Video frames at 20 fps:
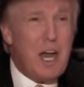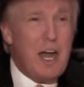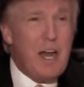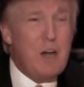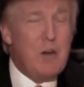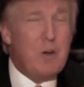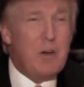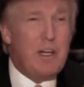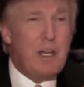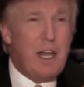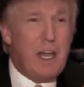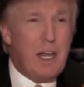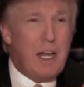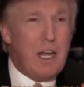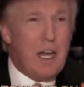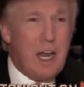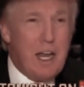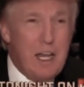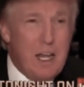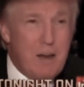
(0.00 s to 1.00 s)
I don't get
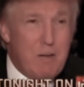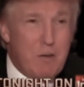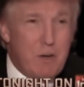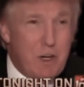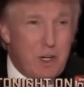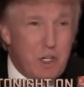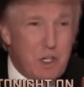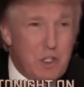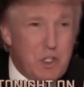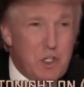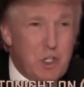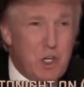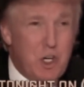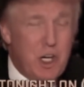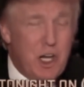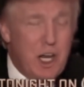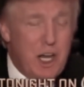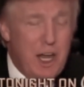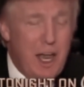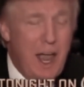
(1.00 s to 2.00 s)
it. I never understood.